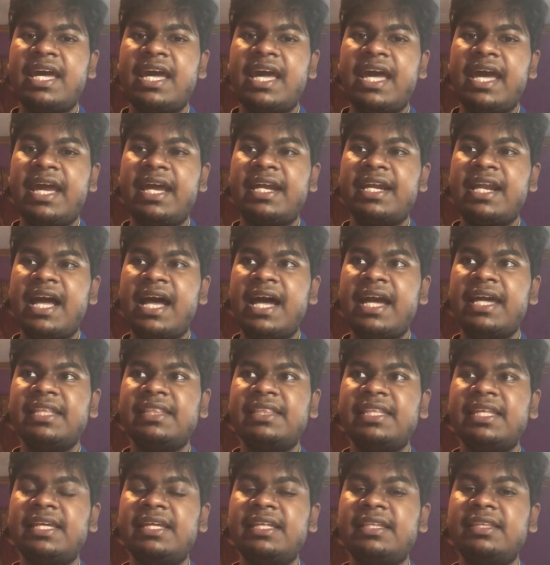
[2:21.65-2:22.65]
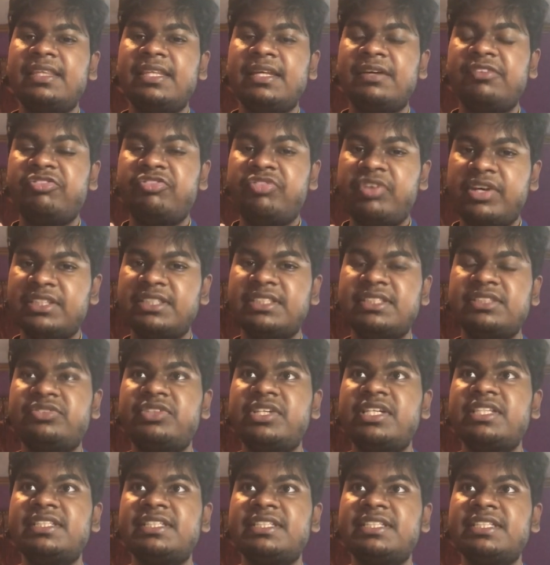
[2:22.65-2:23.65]
And I think the first
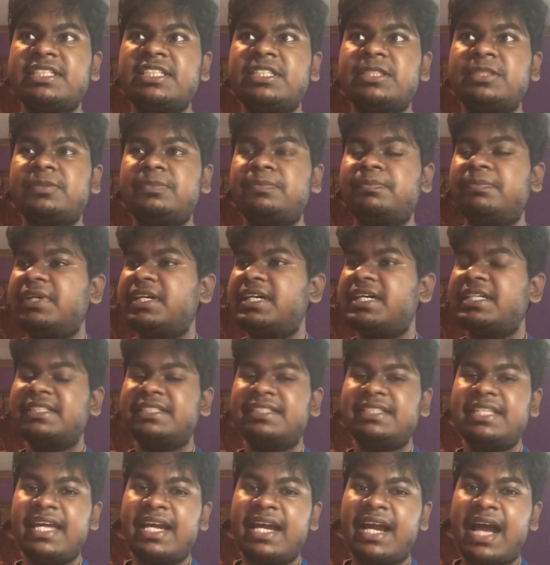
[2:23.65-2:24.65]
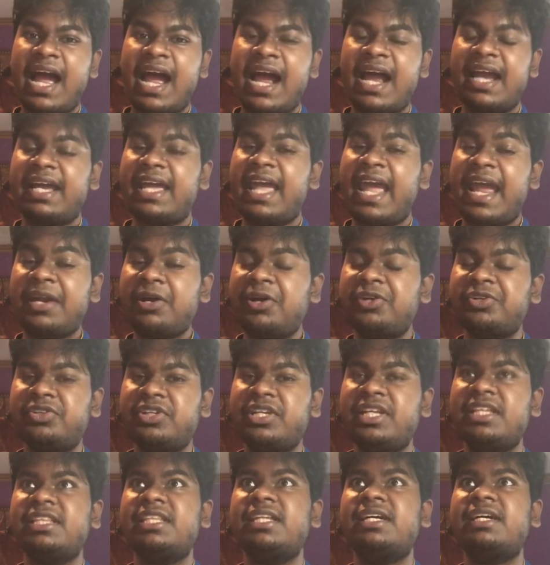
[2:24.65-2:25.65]
reason is because they cannot
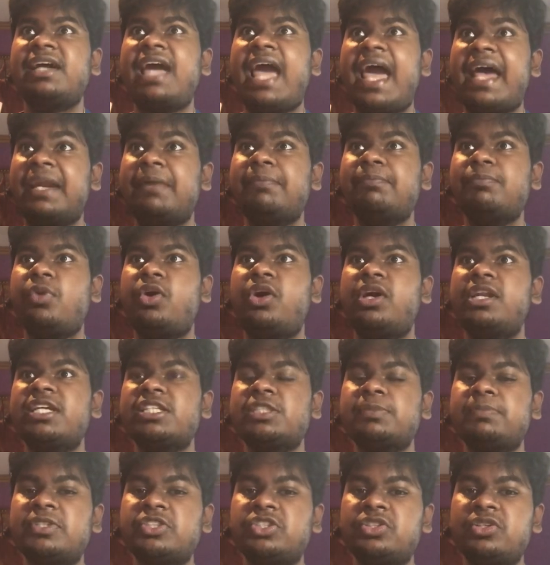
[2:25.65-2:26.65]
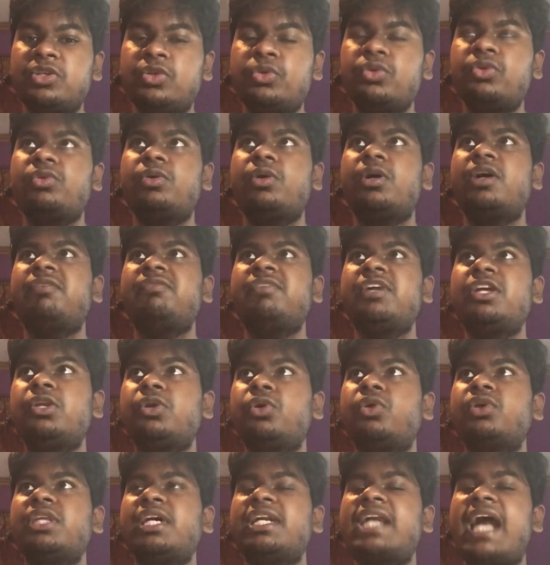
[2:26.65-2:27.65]
read the carrom ball. Especially, we
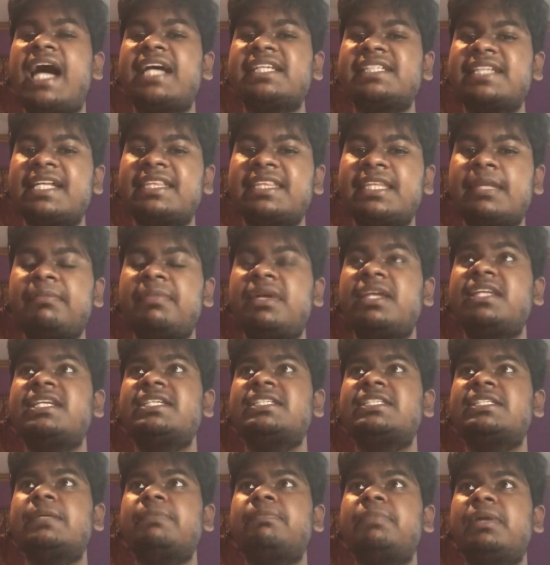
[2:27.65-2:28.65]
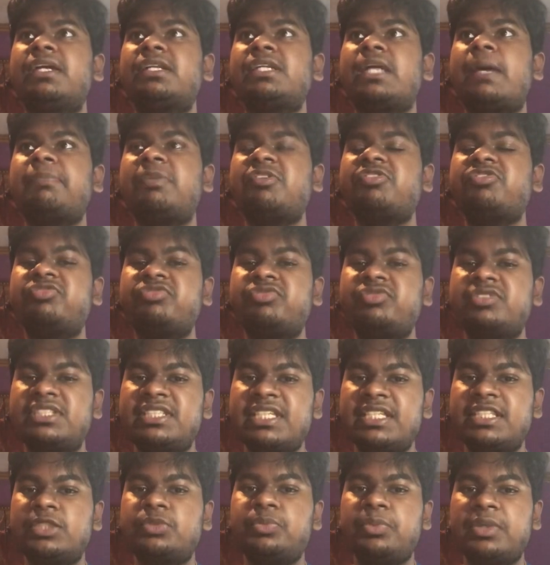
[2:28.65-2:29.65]
know that Ajantha Mendis, he picked up a
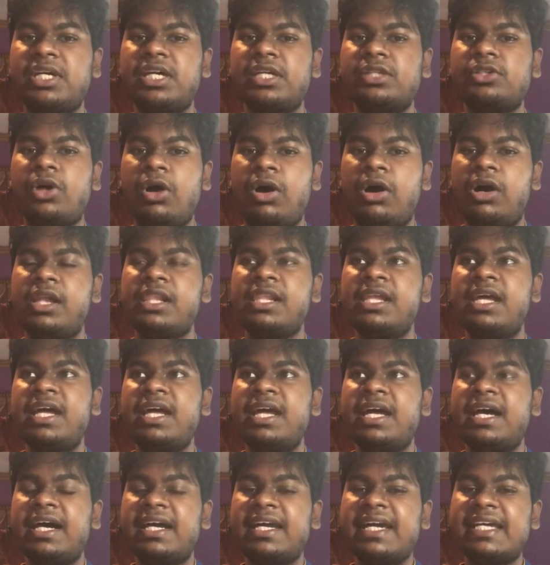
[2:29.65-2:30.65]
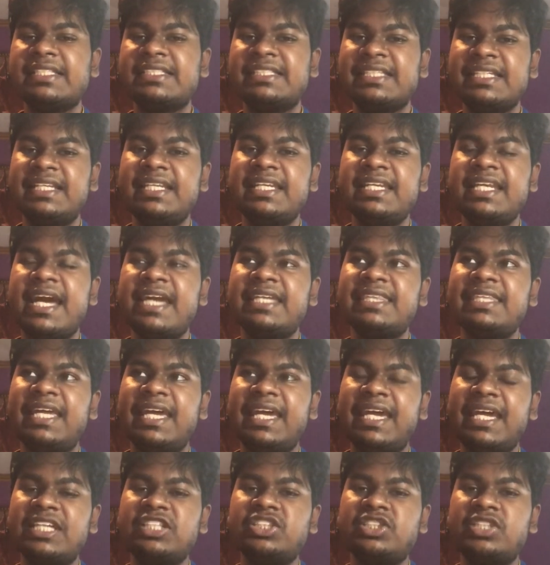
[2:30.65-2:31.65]
6-wicket haul against India in the
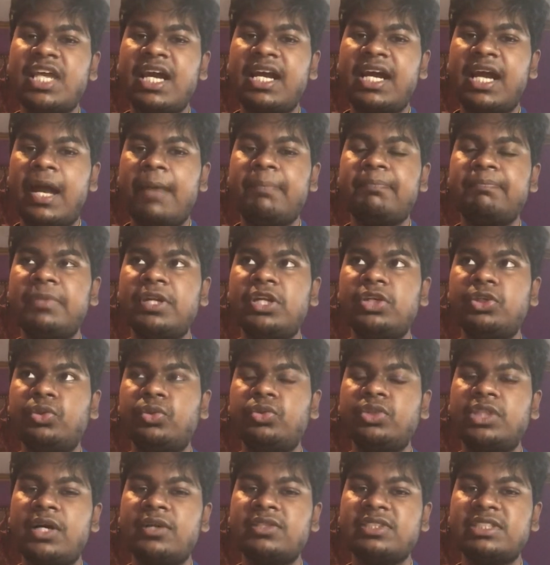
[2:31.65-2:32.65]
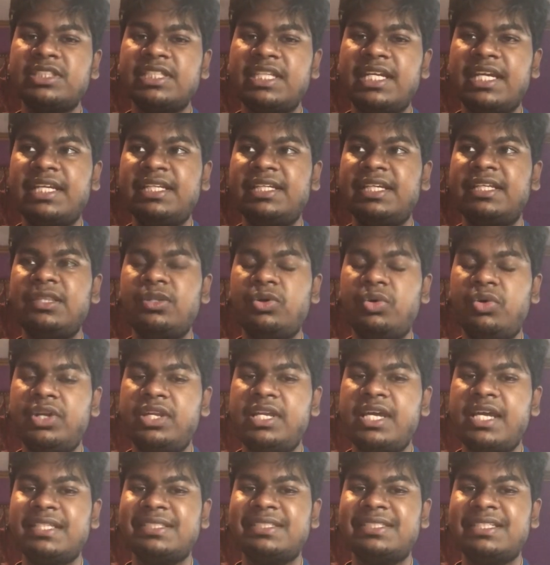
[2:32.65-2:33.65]
Asia Cup in 2018, the
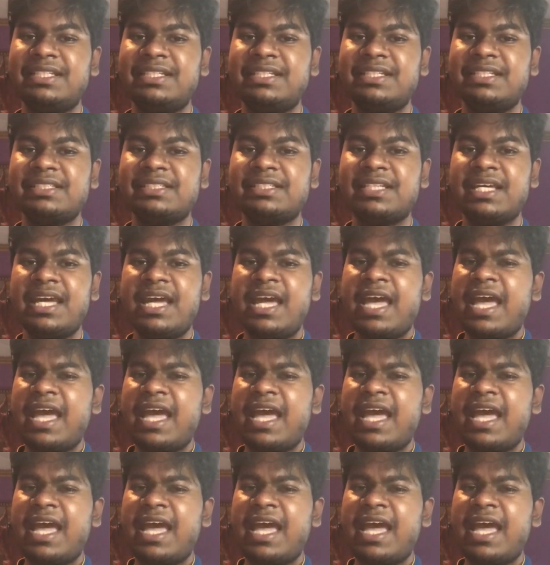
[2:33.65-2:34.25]
ODI series.